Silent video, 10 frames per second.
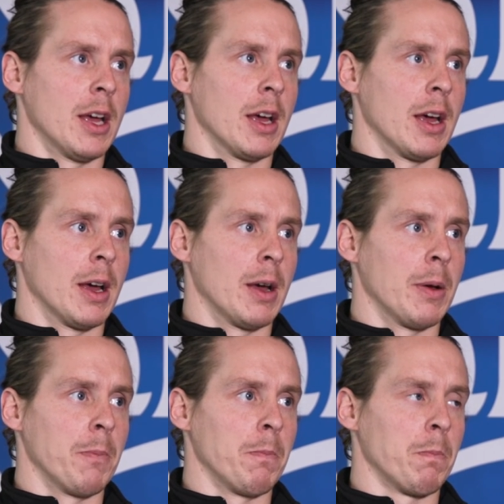
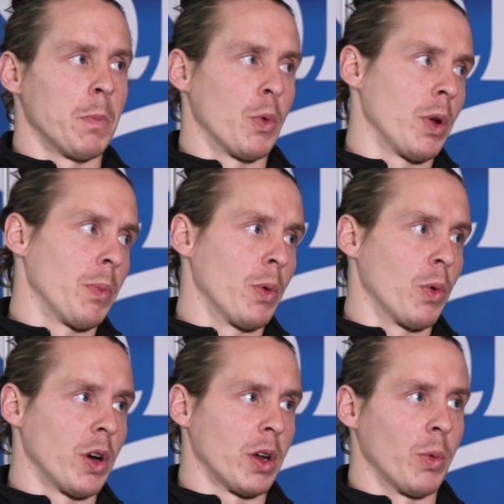but we've been
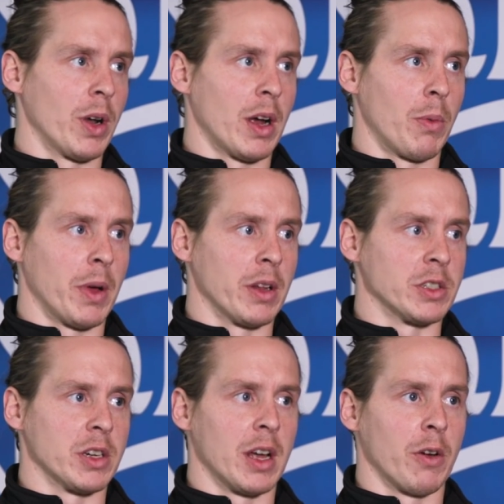working with our
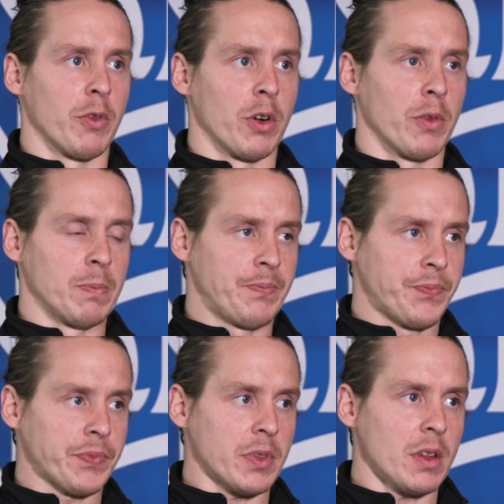manager now for
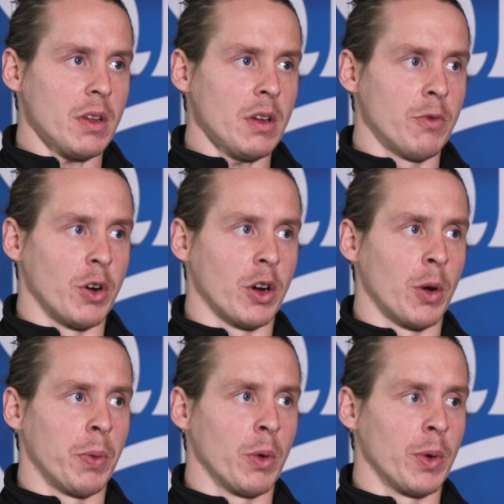a
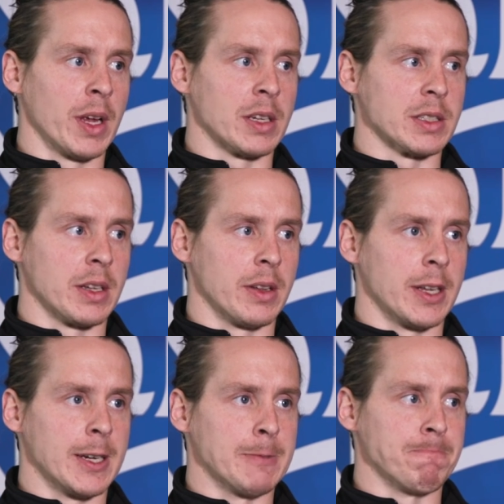couple of weeks, and
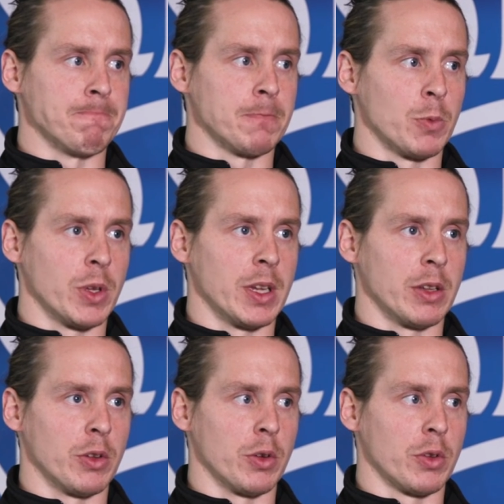we
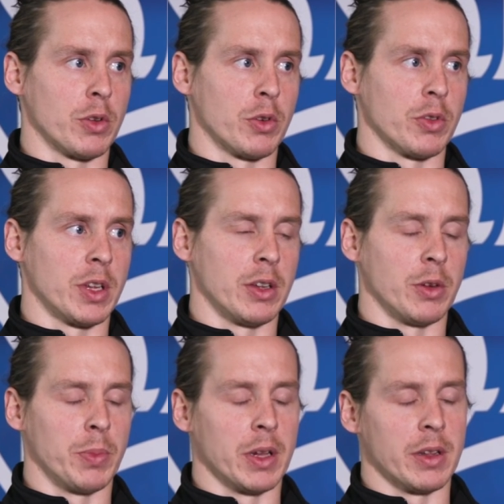need to
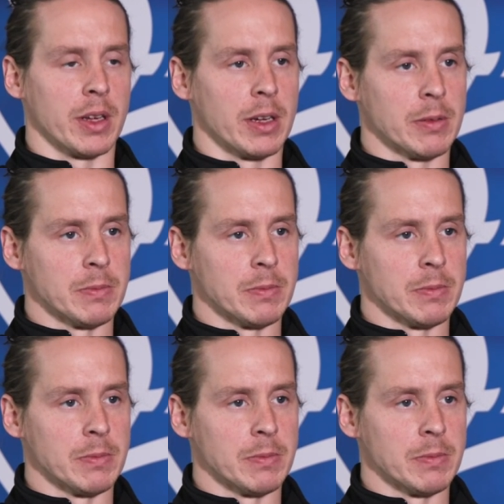continue building.